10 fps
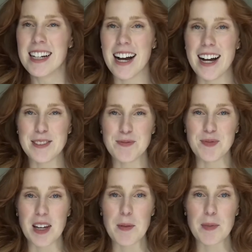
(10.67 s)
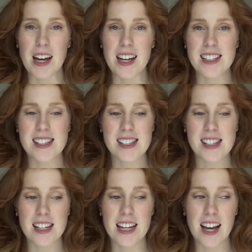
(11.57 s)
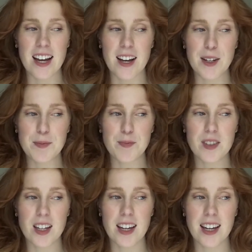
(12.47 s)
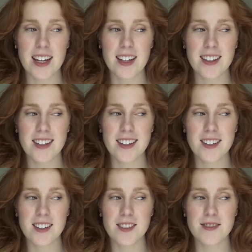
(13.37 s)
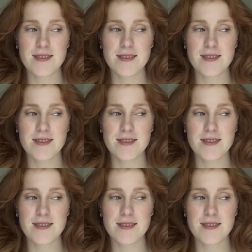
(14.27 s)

Um, but yeah, I'm a little